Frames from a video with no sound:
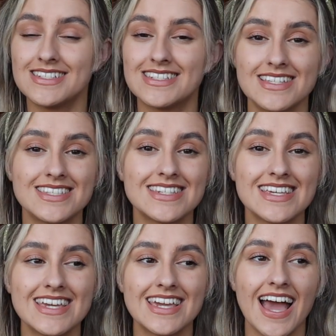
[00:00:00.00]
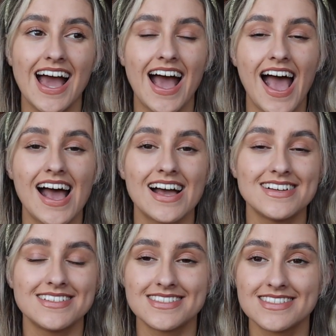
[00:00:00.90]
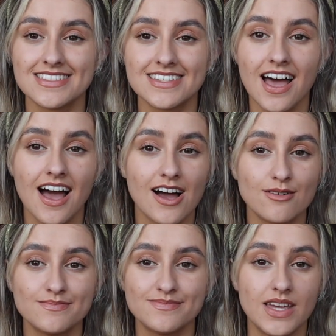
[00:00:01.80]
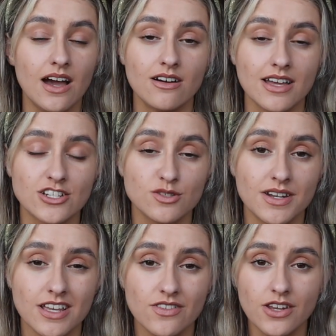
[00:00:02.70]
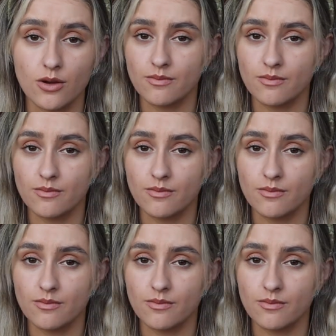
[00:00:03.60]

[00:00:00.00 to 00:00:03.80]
Disney, and yeah, I'll catch you in my next video.